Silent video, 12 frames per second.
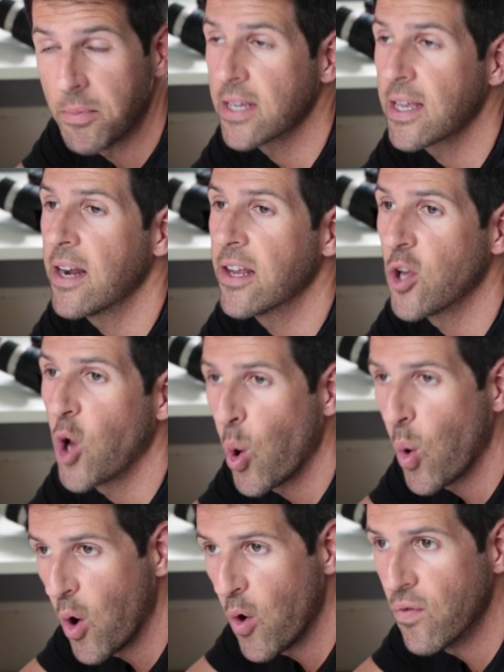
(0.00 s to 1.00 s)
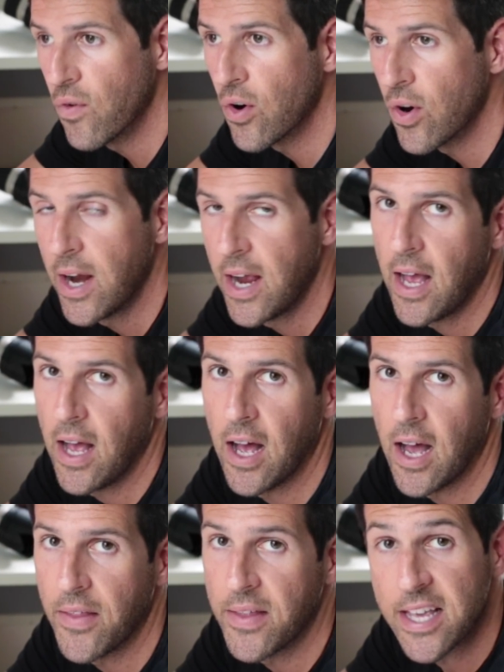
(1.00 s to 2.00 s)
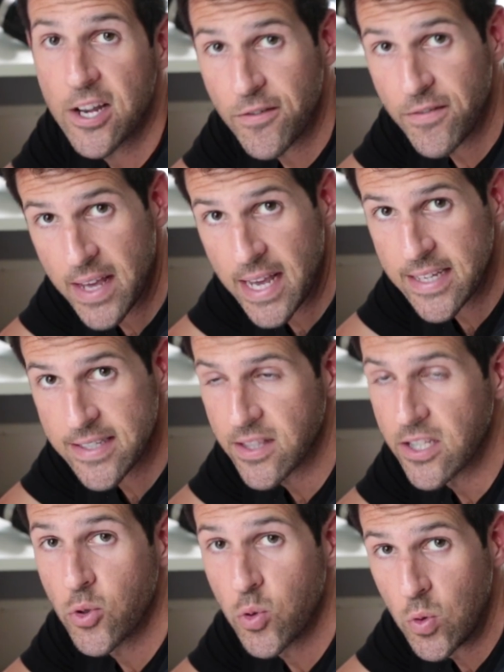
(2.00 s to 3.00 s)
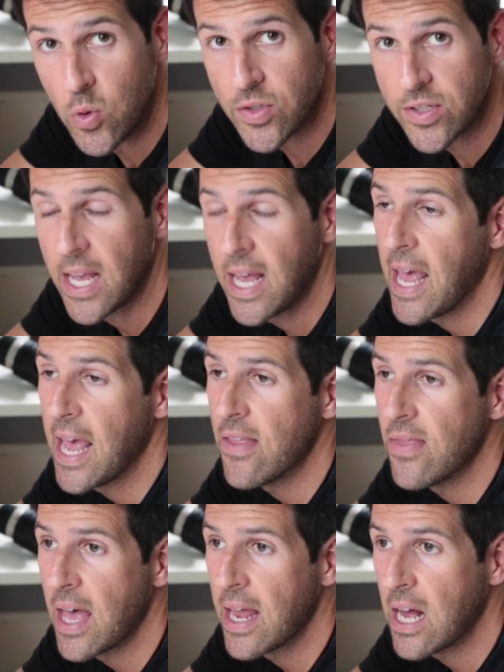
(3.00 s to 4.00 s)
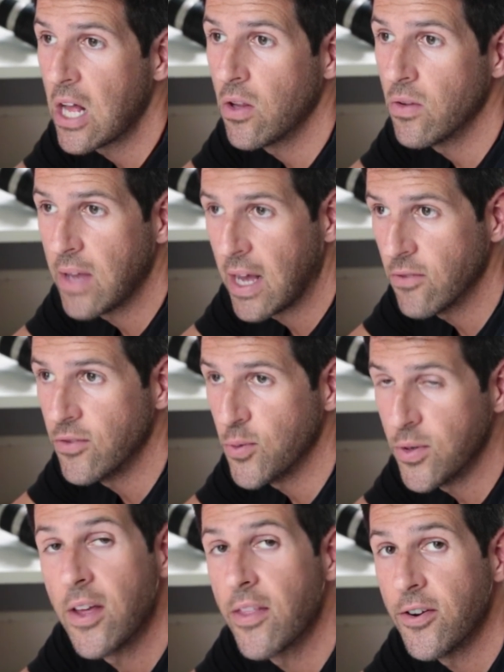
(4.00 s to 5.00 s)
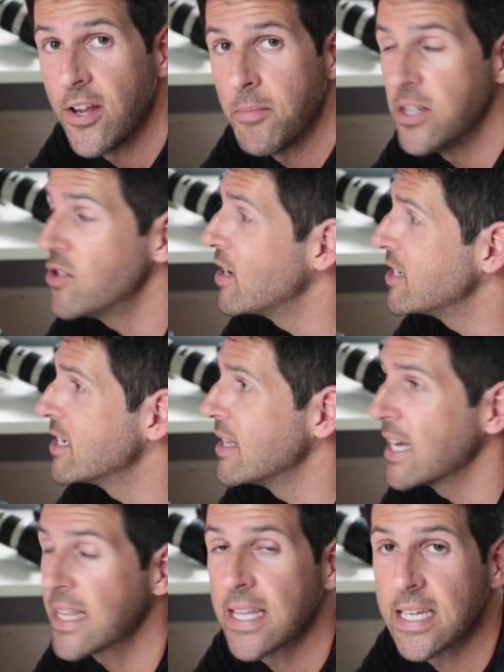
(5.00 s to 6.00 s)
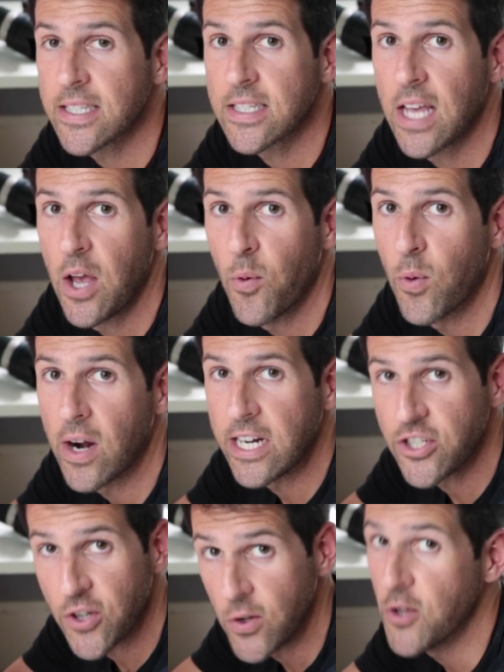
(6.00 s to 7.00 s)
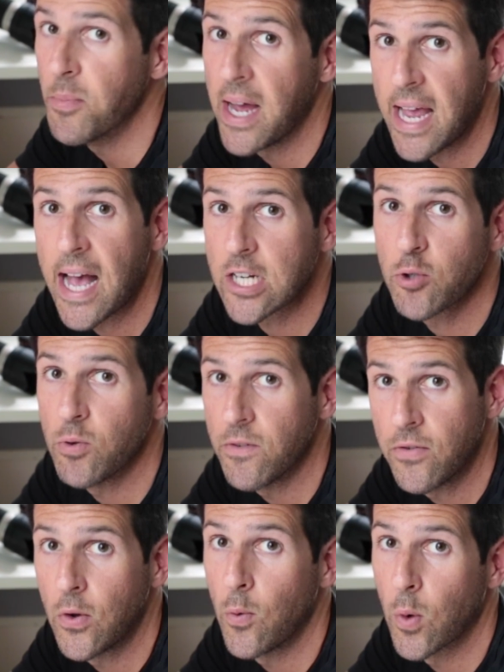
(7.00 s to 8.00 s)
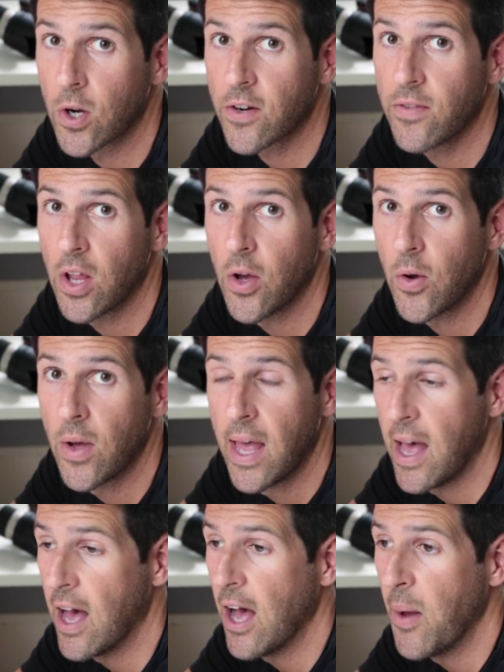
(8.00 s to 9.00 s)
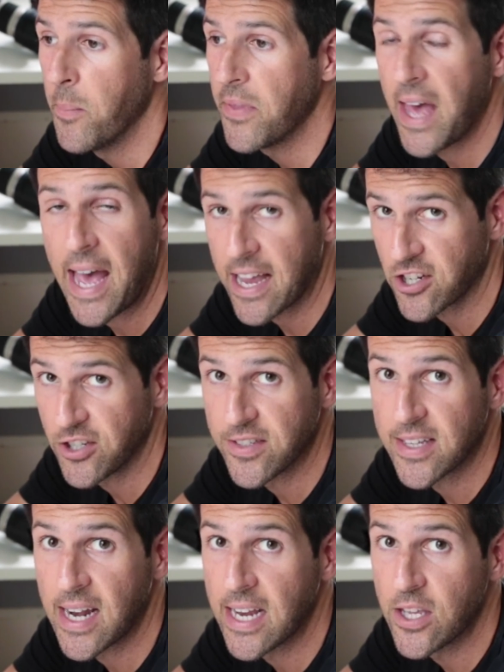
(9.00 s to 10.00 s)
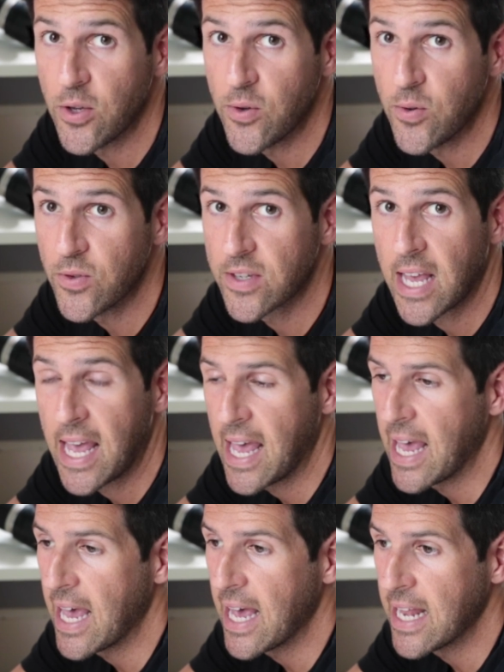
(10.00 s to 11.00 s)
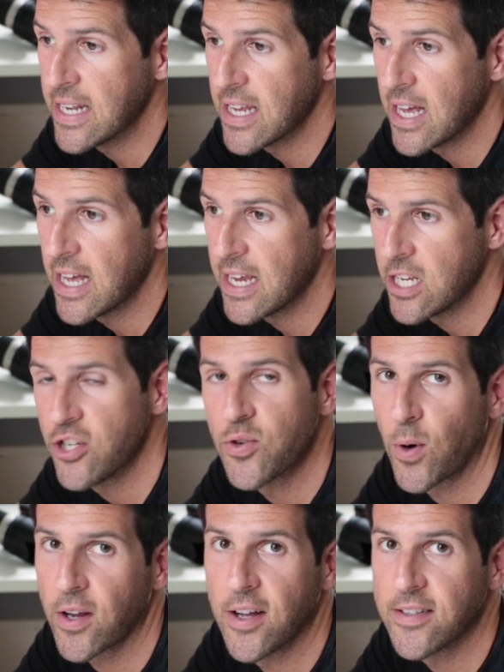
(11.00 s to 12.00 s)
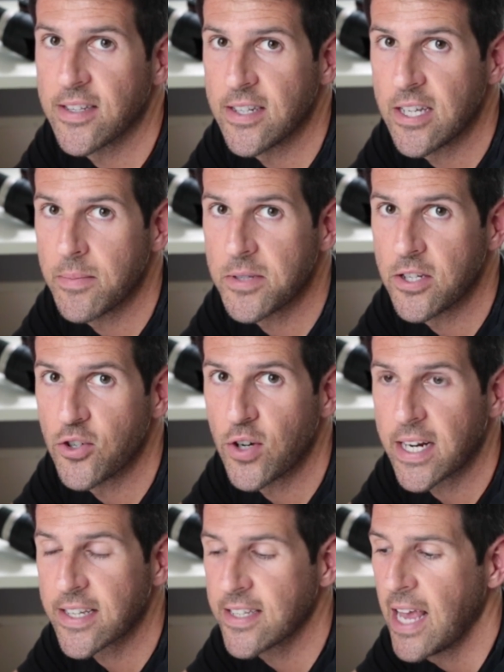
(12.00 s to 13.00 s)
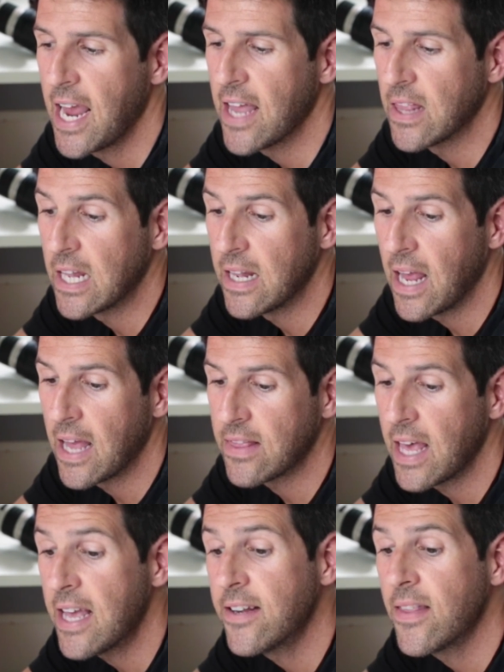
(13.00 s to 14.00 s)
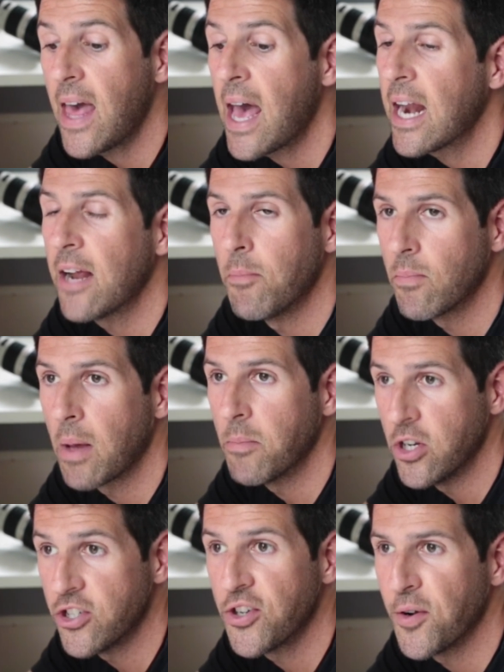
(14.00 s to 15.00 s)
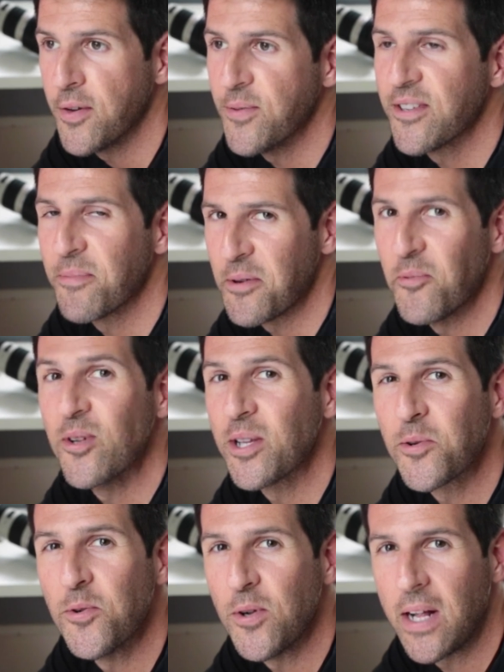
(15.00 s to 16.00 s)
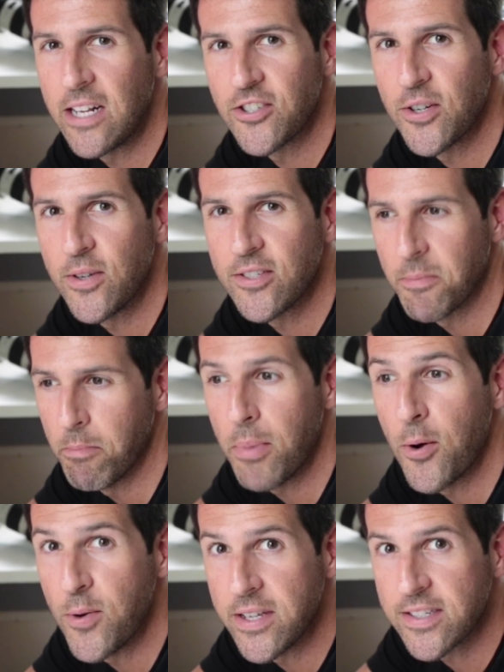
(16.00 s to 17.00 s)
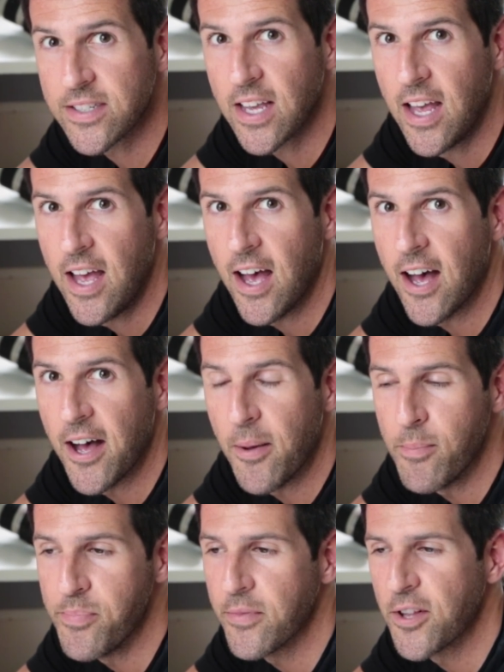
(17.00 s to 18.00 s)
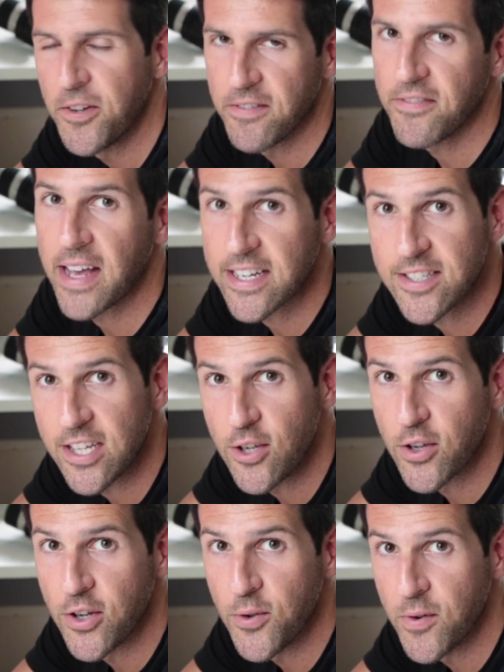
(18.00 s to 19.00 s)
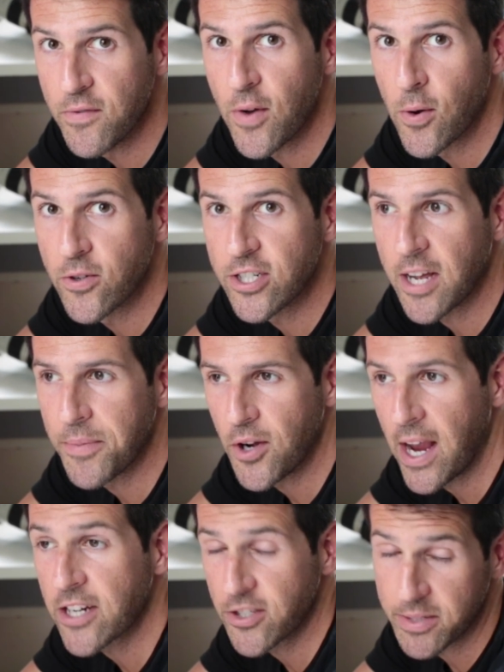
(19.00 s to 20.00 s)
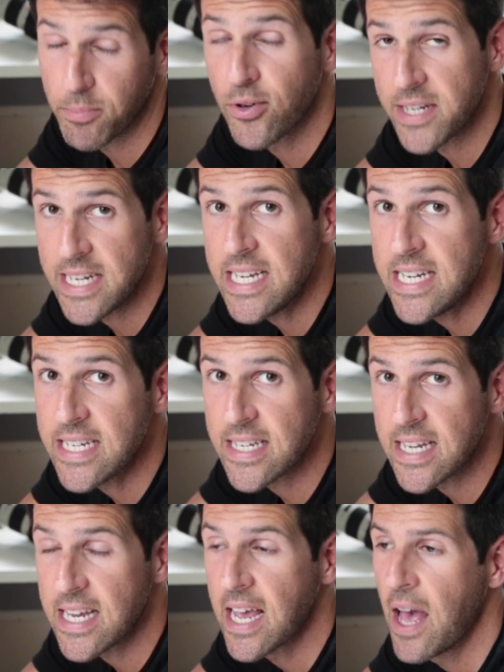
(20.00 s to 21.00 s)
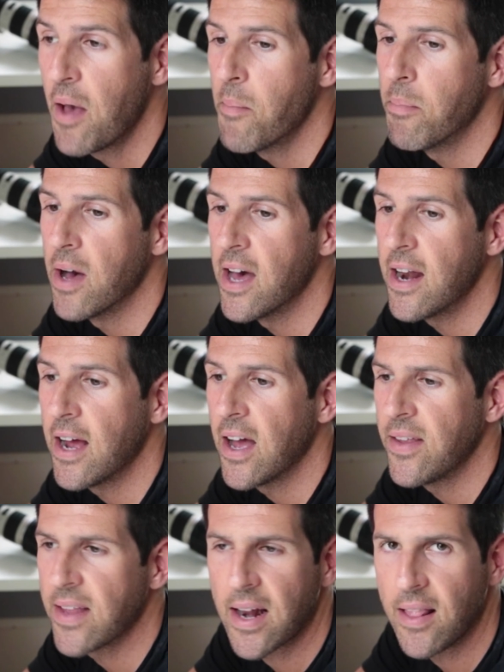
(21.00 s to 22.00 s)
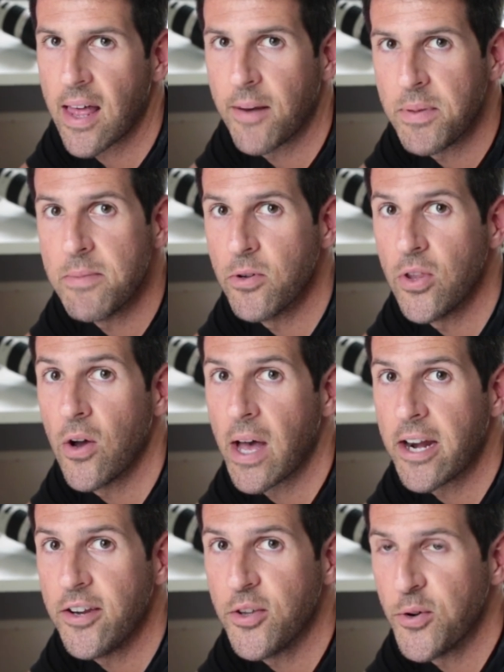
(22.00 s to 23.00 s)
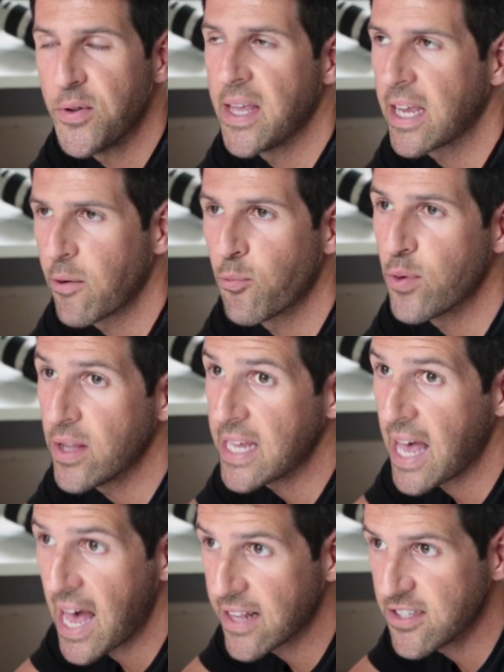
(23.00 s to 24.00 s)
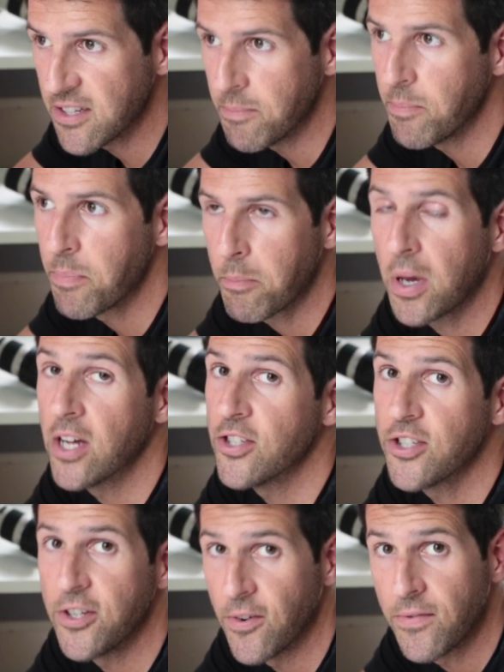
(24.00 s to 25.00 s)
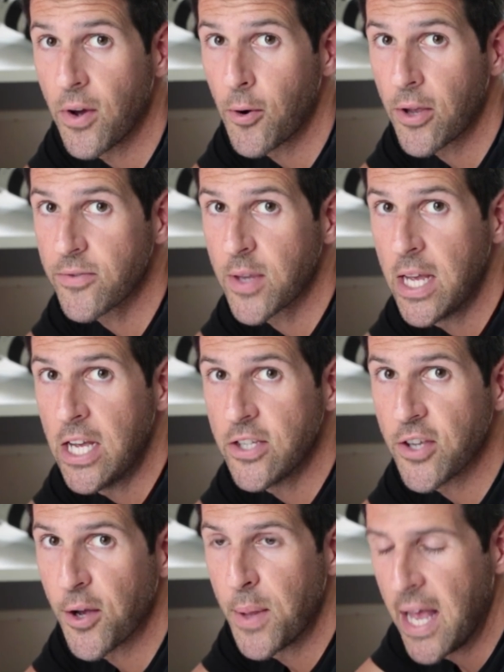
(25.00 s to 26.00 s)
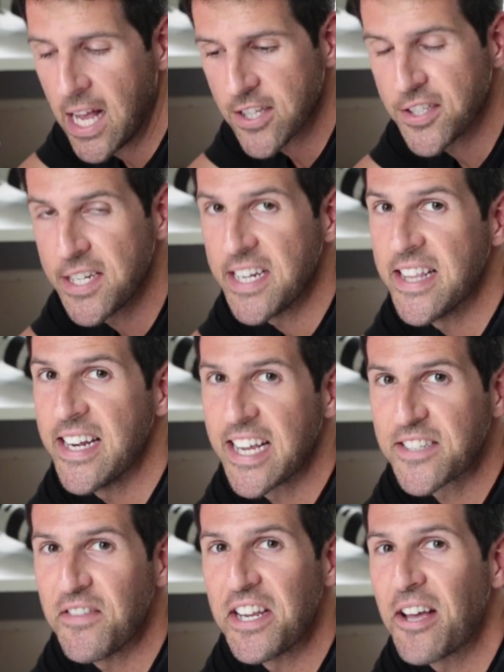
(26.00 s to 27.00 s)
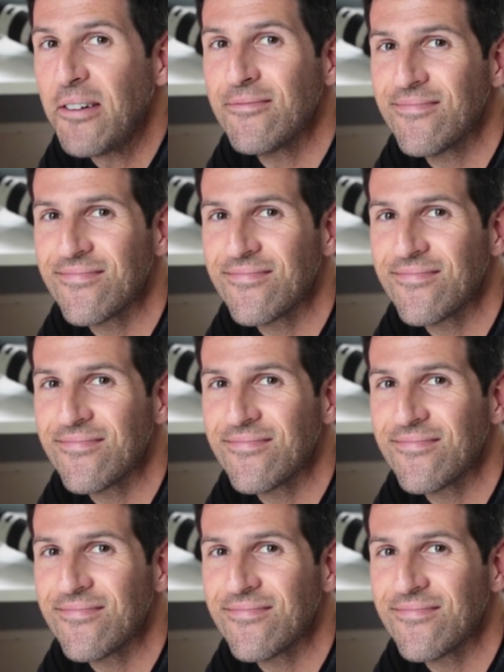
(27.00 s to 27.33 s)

I'm going to kind of go over the interface and the tools, and then I'll do another demonstration like this where I show you my actual full workflow, the actions that I use, and any shortcuts and tips and tricks. And then at the end of that, I'm going to show you something really cool. I'll show you some bonus little effects that you can do in Photoshop that are actually pretty easy, but not a lot of people know how to do, and they can really add some punch to your photos. So I'll see you in the next video.